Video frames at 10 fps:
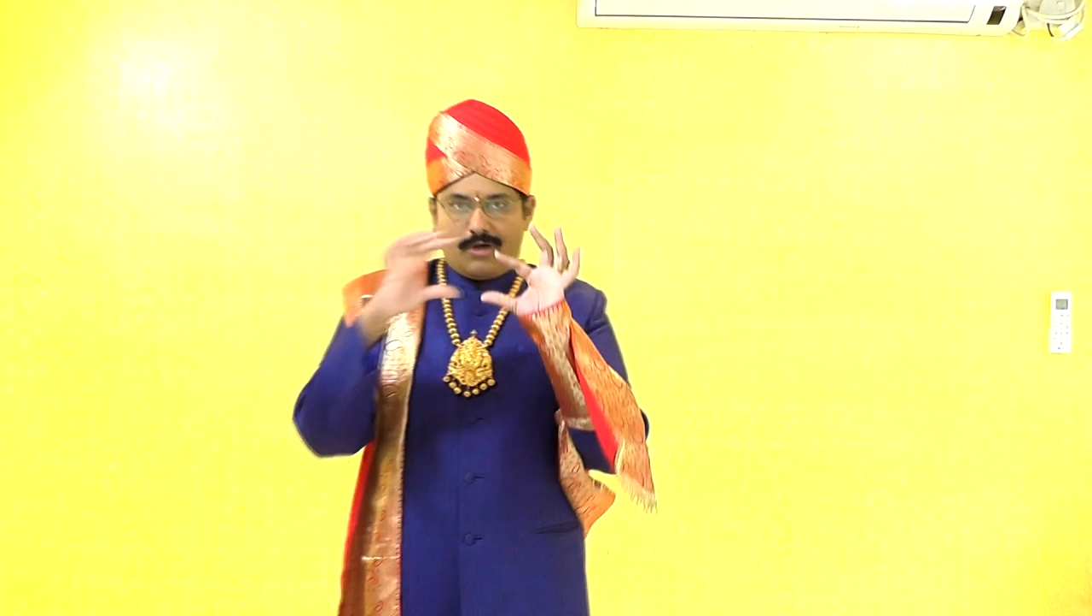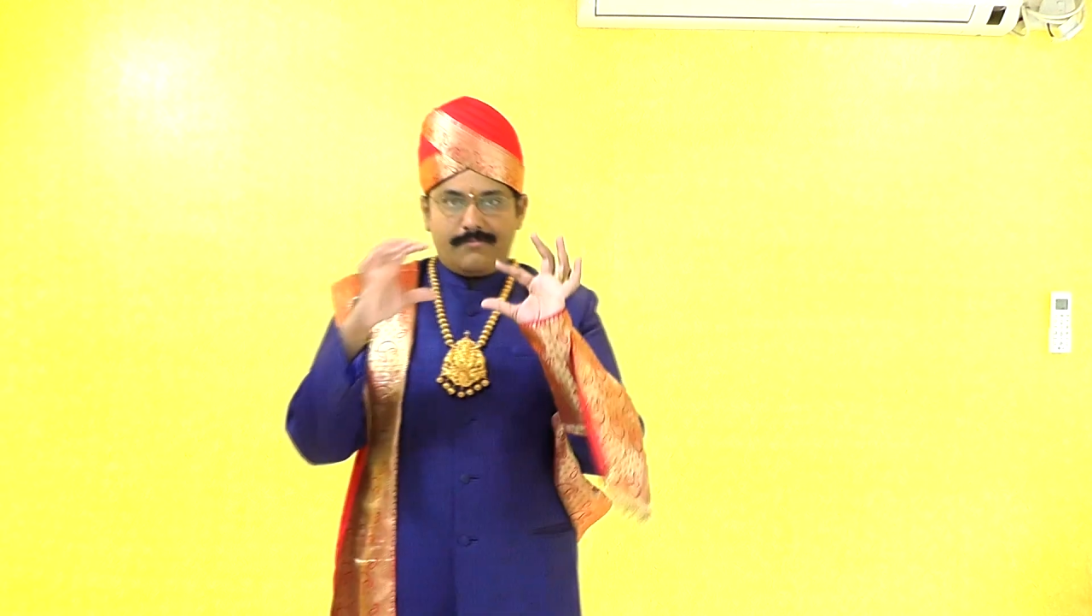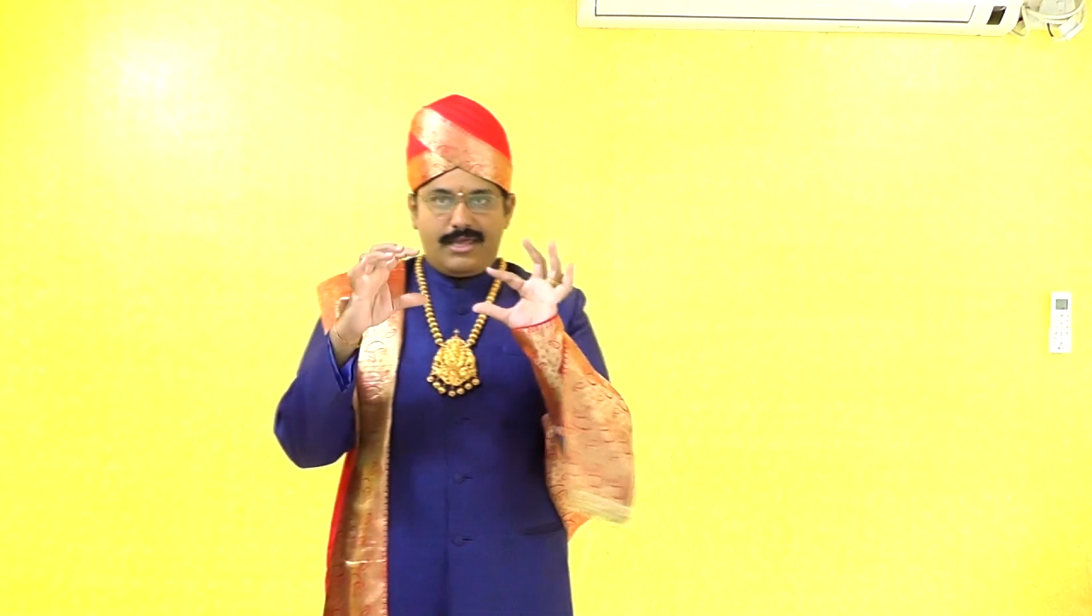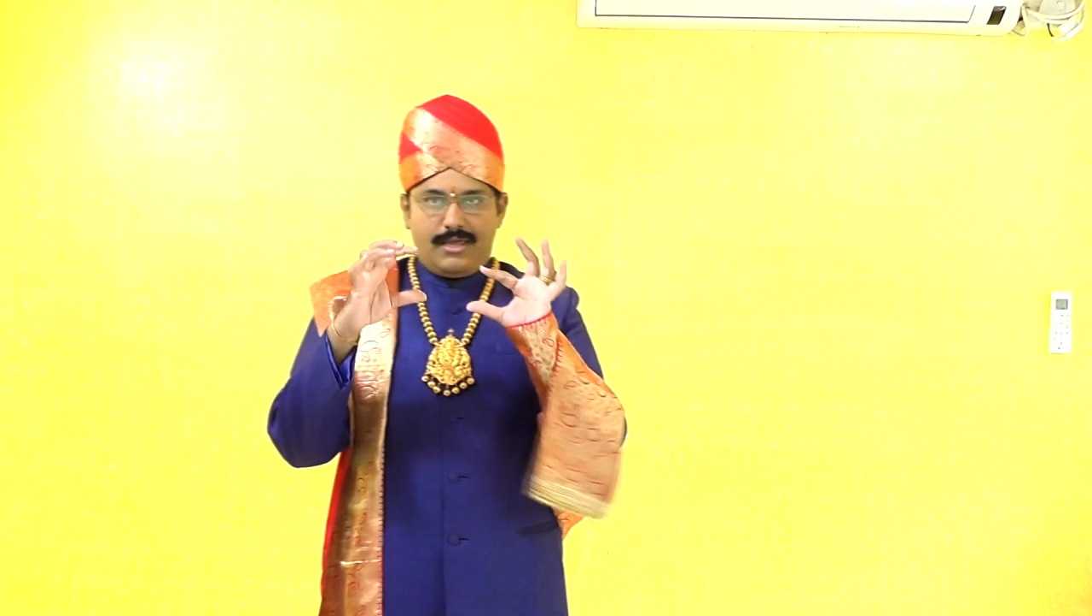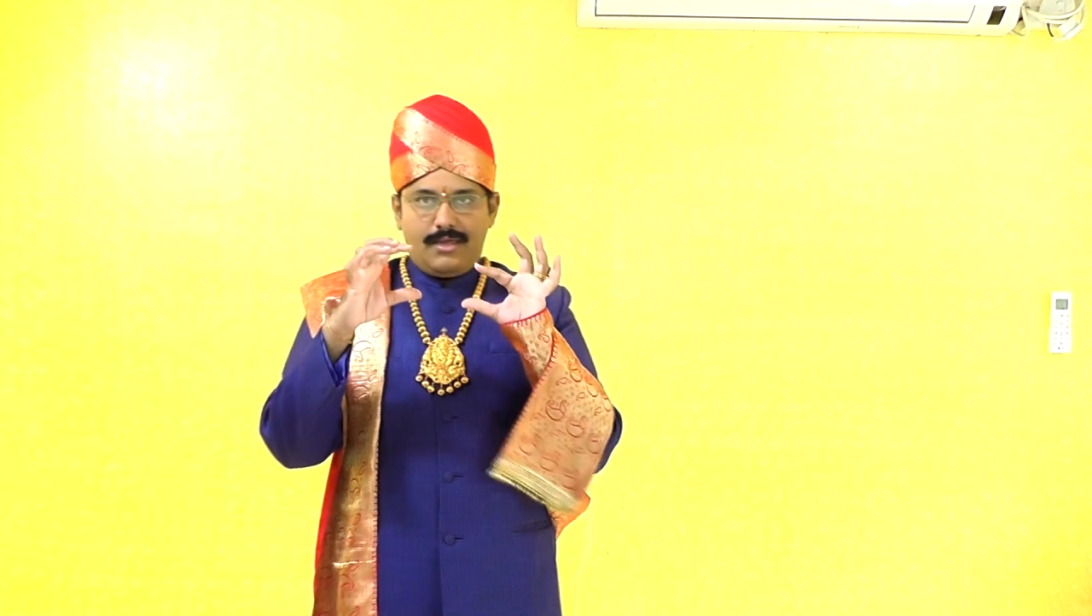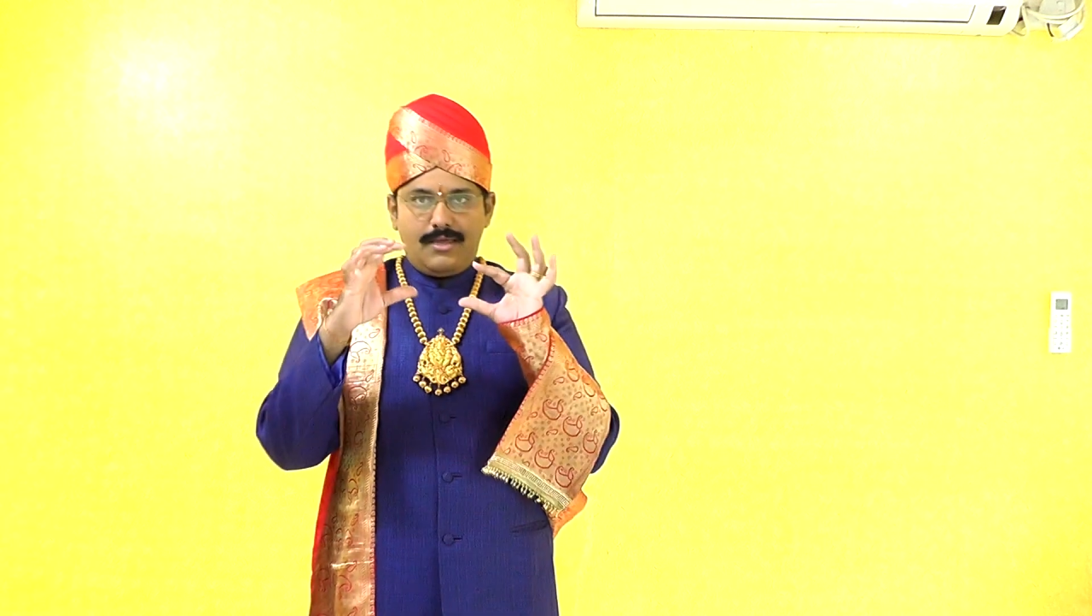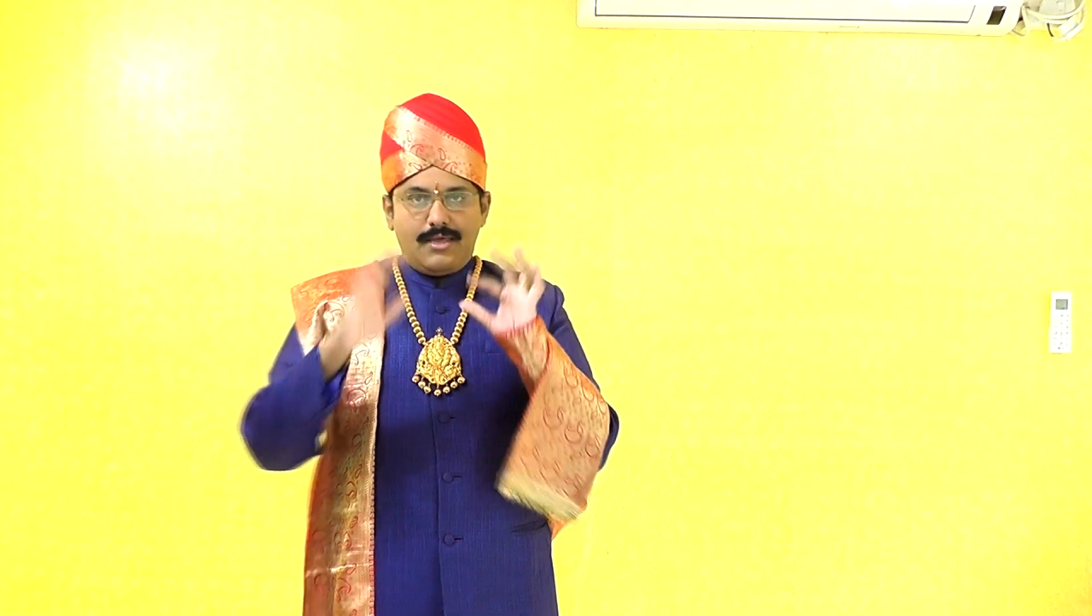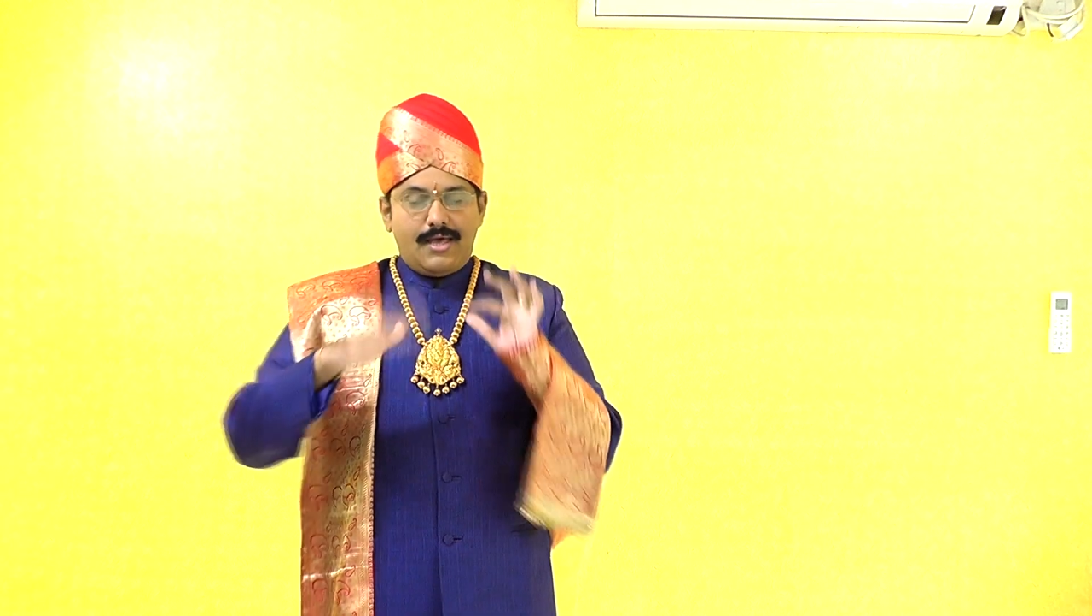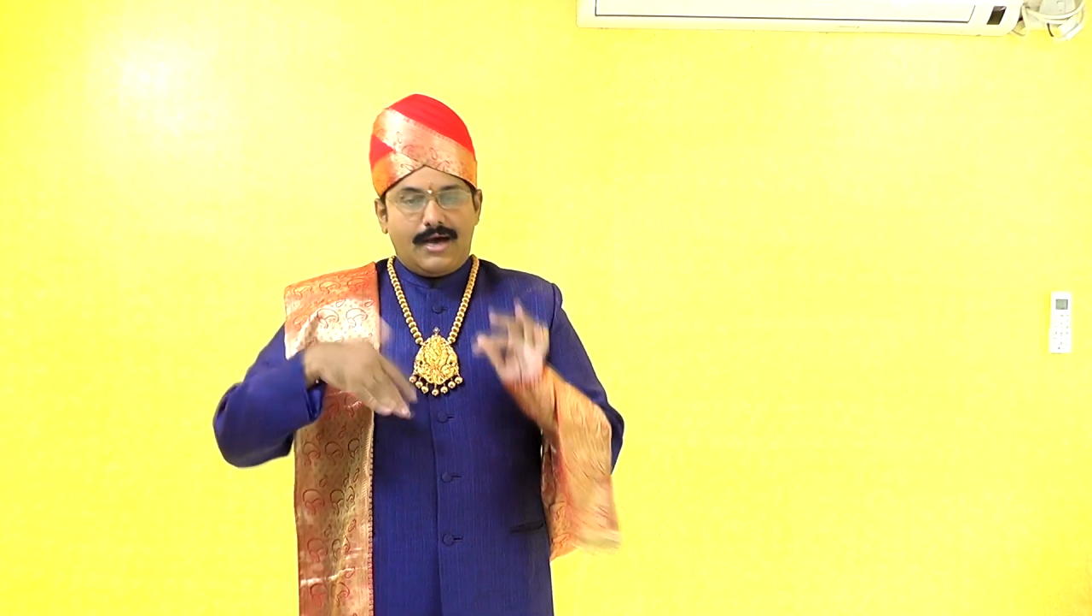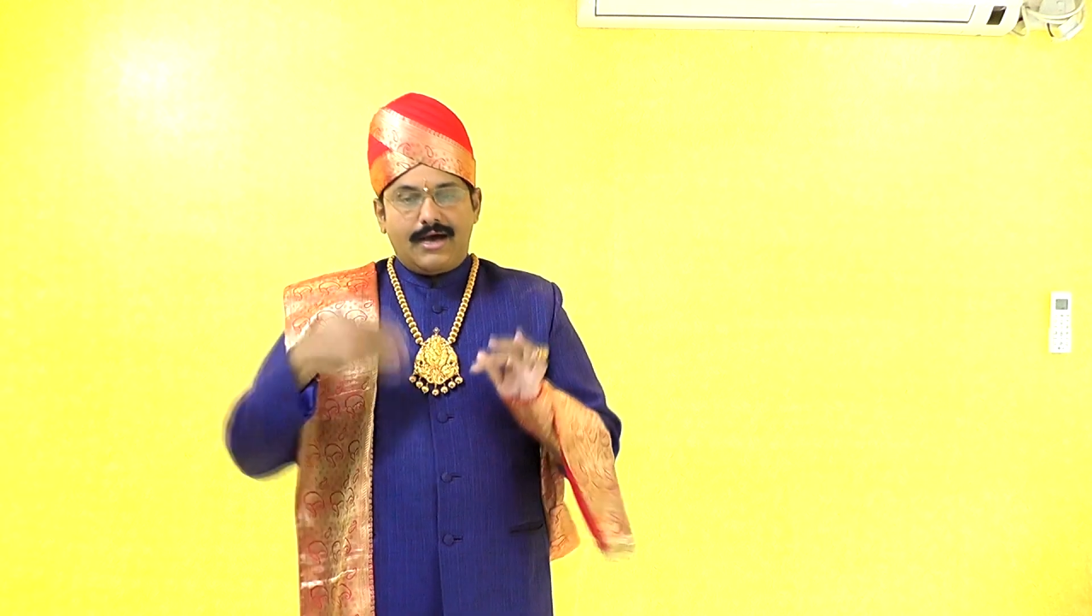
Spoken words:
Tommy,